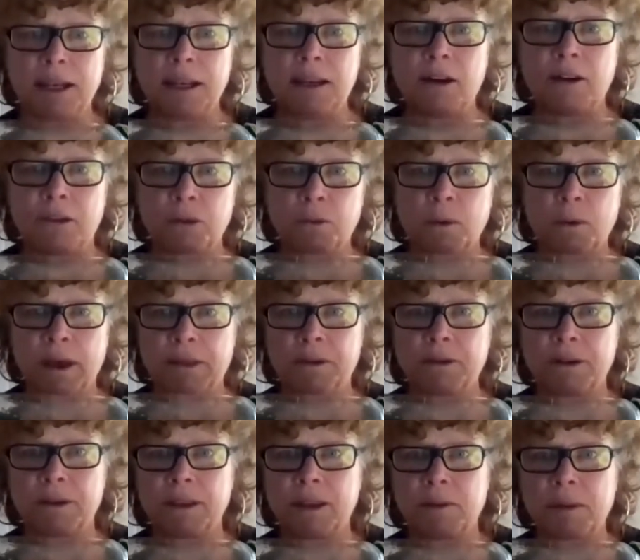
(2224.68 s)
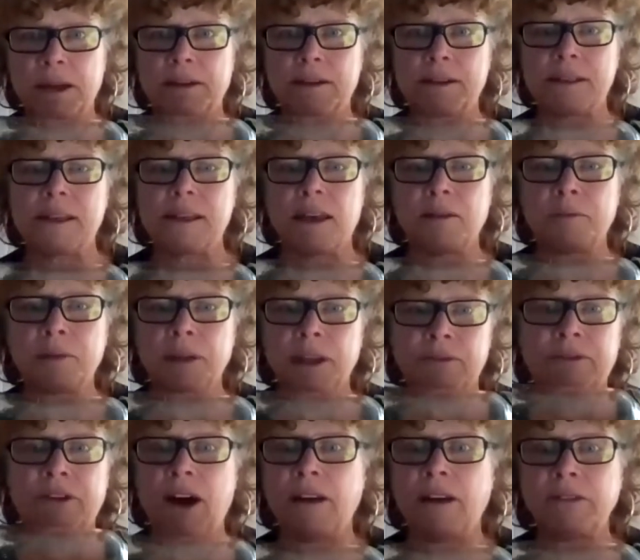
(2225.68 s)
on the weather and the amount of sun, but
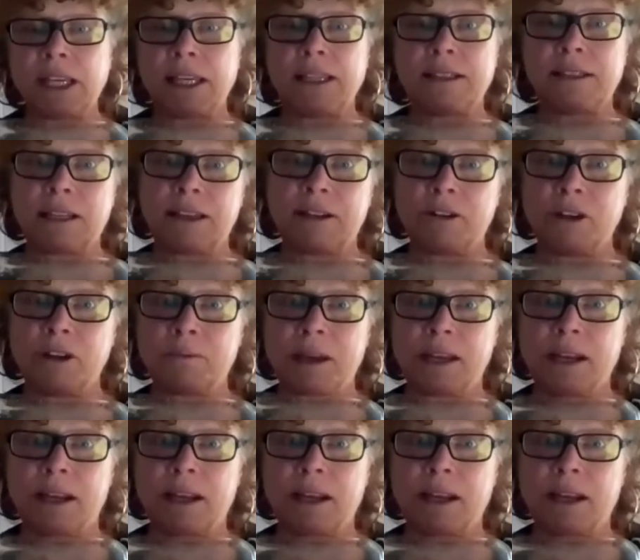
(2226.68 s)
5 days later, you might have